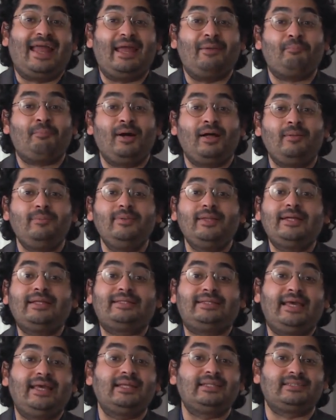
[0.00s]
a
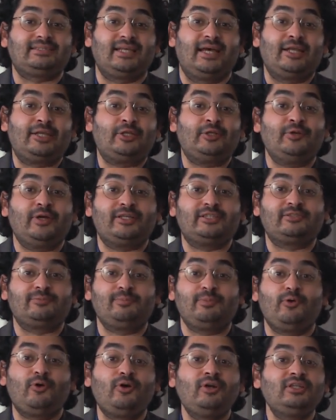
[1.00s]
public data set to
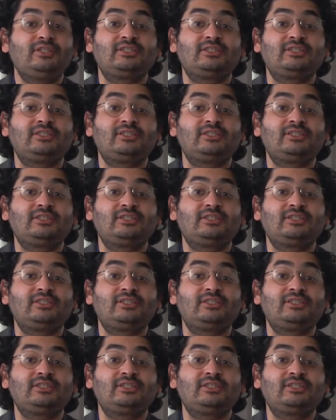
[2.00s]
explore